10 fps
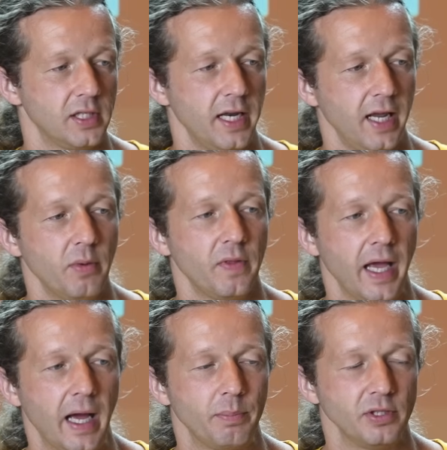The name of
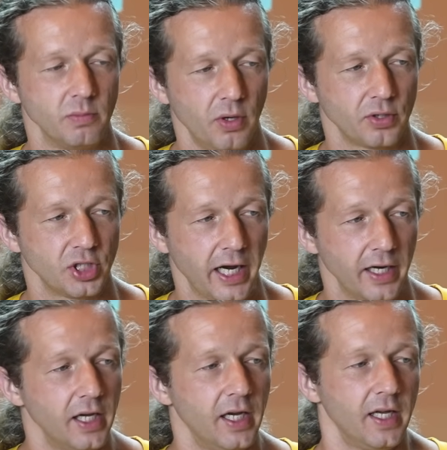the app is Milk
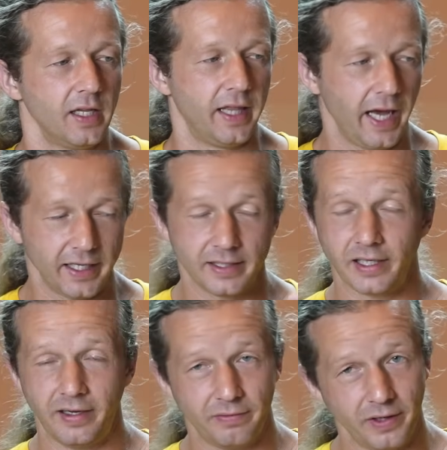Chat. That
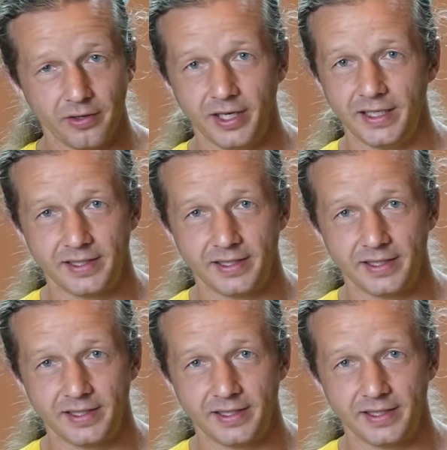is a very